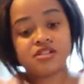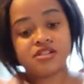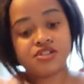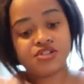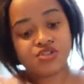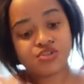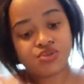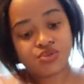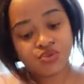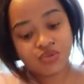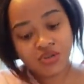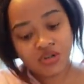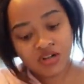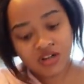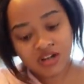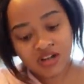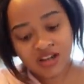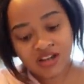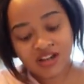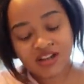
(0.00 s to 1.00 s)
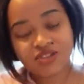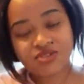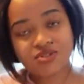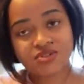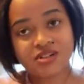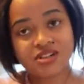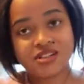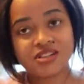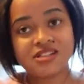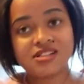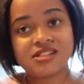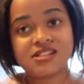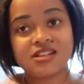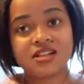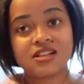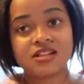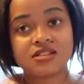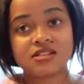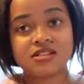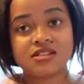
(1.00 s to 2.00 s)
tissue. I can already
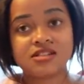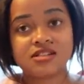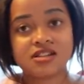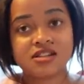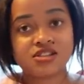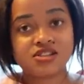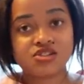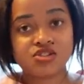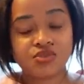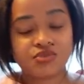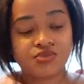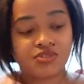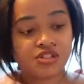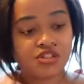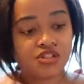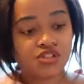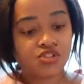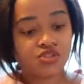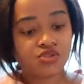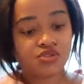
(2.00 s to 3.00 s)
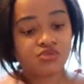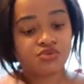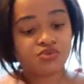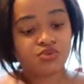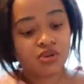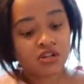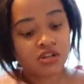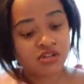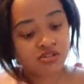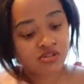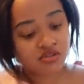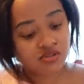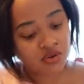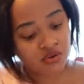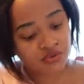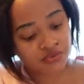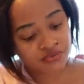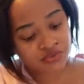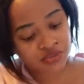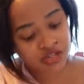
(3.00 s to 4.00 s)
tell the texture of the tissue is really
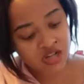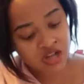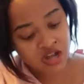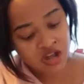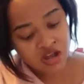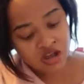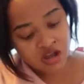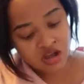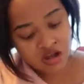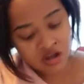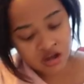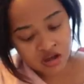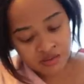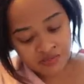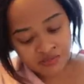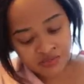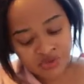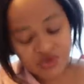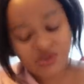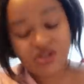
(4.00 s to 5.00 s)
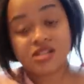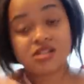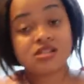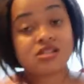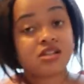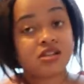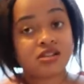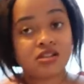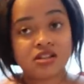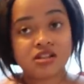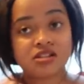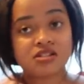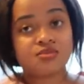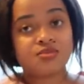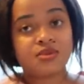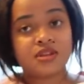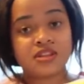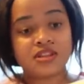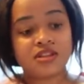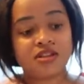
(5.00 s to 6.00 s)
soft. You can tell that
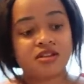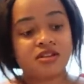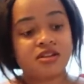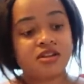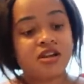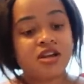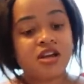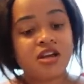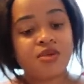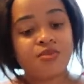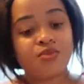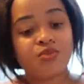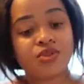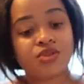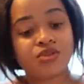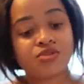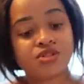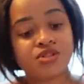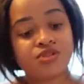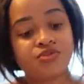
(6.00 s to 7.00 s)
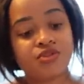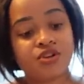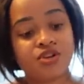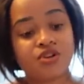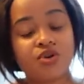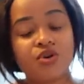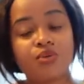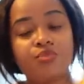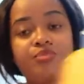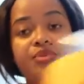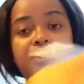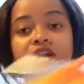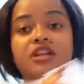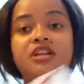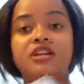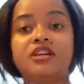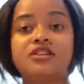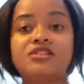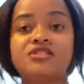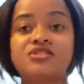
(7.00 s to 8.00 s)
by the, without even
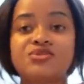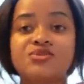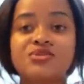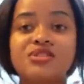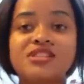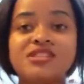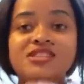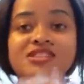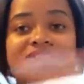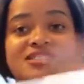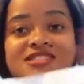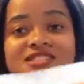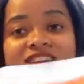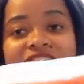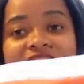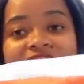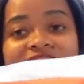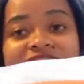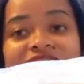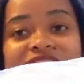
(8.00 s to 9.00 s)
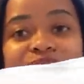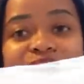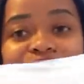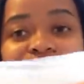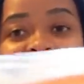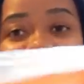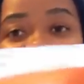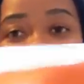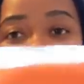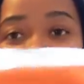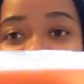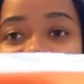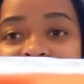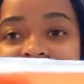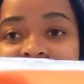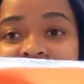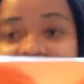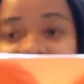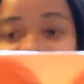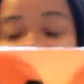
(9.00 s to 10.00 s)
opening. So this is the art I'm telling you